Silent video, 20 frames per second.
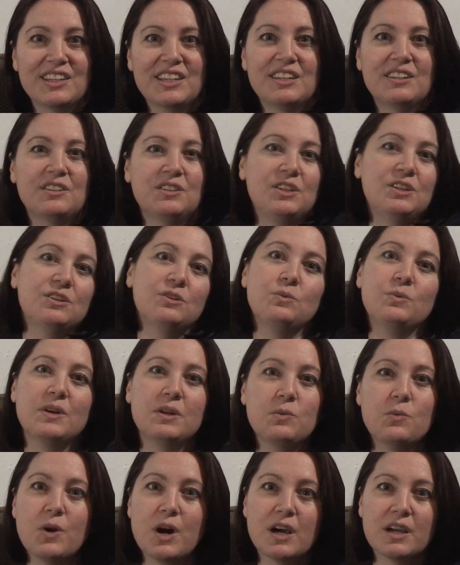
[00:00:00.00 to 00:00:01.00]
You don't want
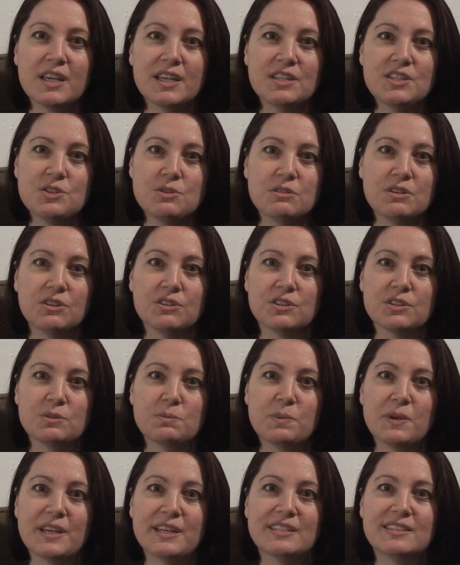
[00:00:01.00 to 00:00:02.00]
to walk into a
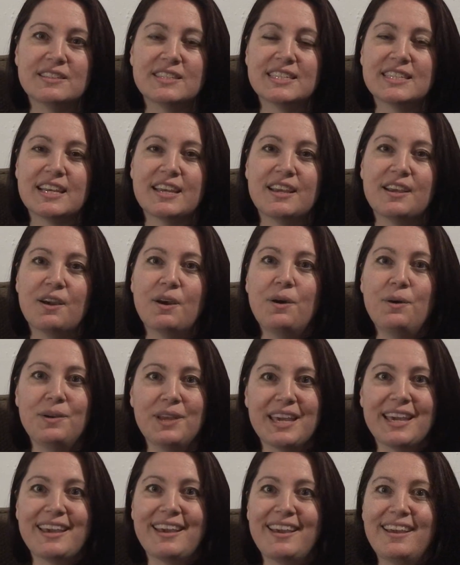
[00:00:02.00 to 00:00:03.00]
group and say,
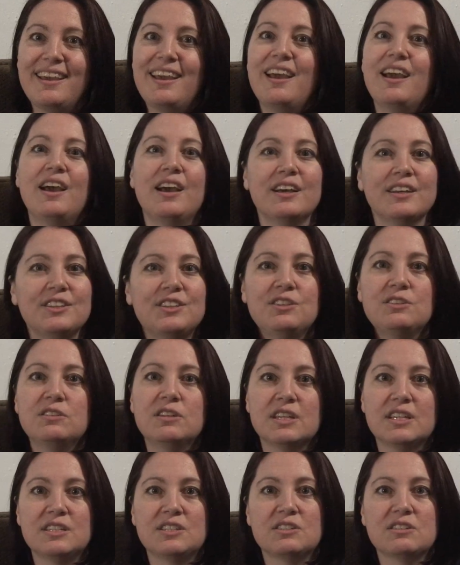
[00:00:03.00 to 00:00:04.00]
okay, you
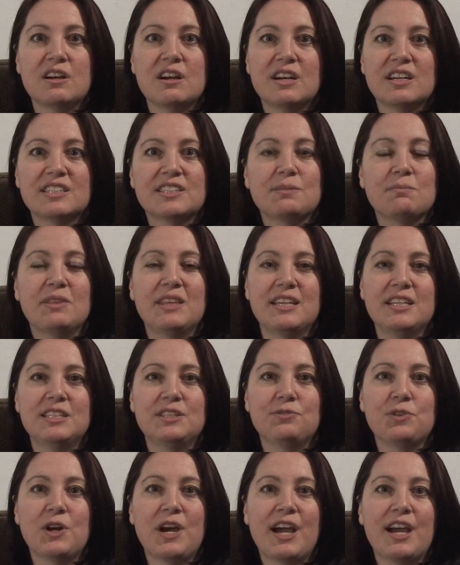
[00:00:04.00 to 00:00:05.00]
guys are awesome, thanks
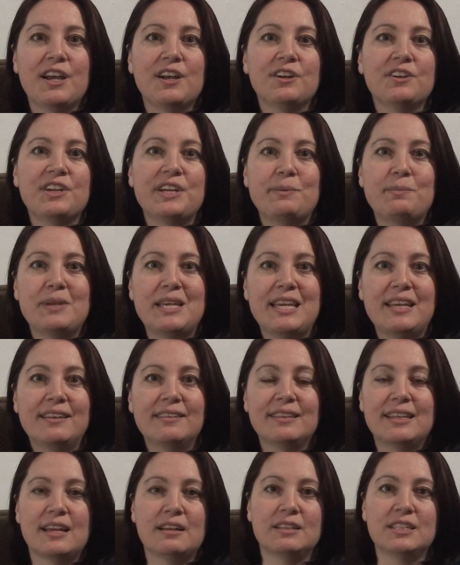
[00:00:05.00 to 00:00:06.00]
for hiring me,
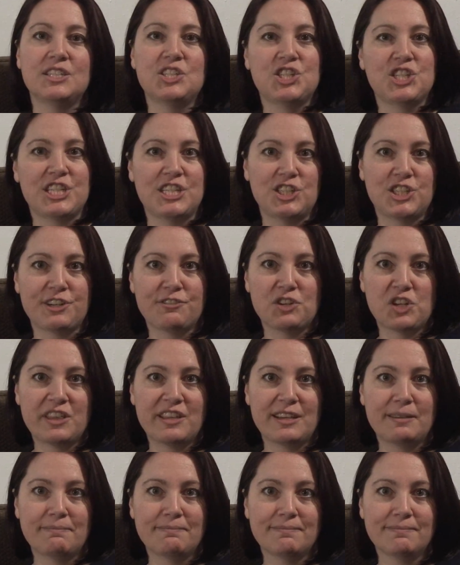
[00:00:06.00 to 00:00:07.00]
now let's change
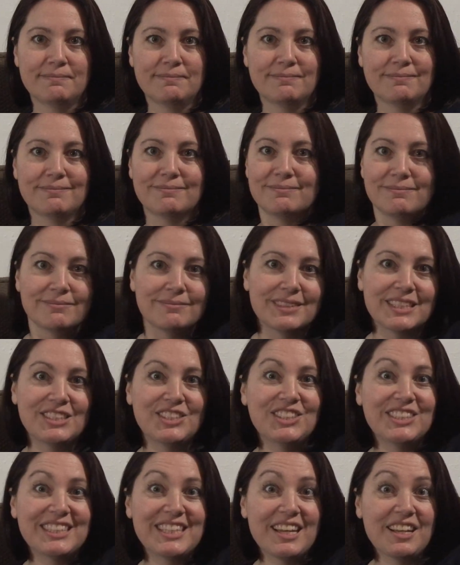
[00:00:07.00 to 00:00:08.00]
everything. It's
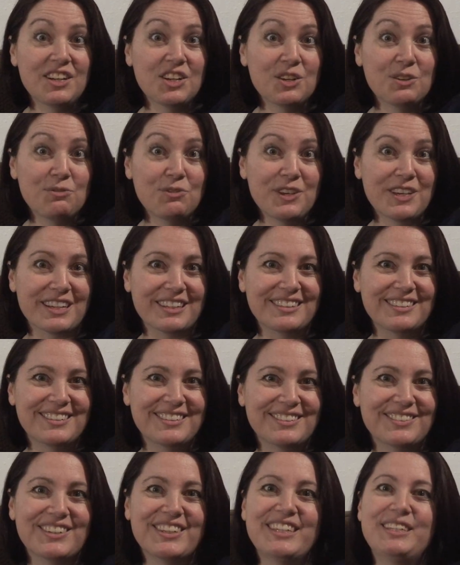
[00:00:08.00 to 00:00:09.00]
just not a good fit,
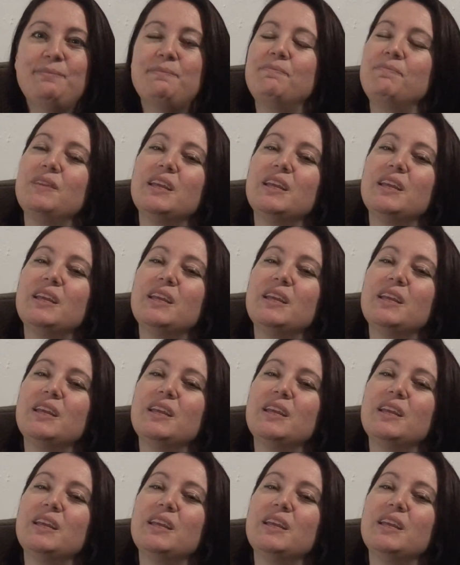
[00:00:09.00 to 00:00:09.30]
right?